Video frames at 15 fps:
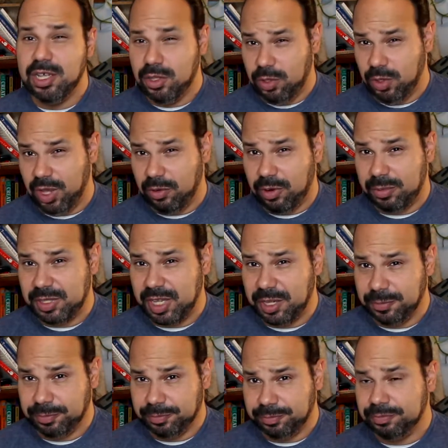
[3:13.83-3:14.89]
You get what I'm
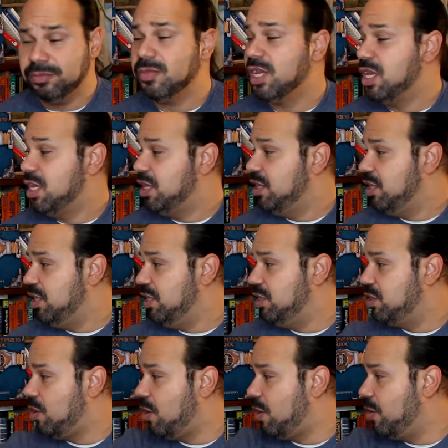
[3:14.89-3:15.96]
saying?
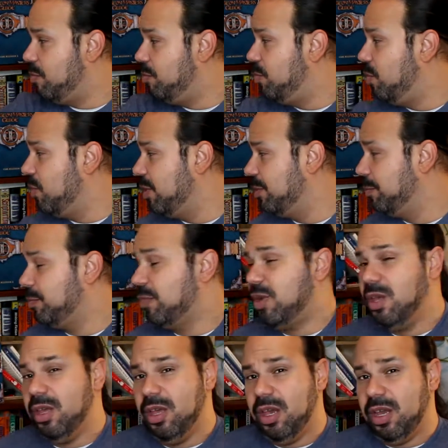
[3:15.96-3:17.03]
These are important.
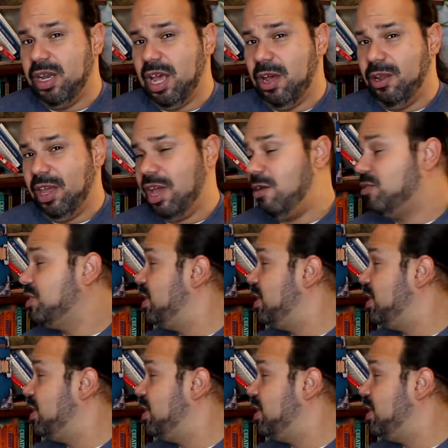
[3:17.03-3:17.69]
Now, like I was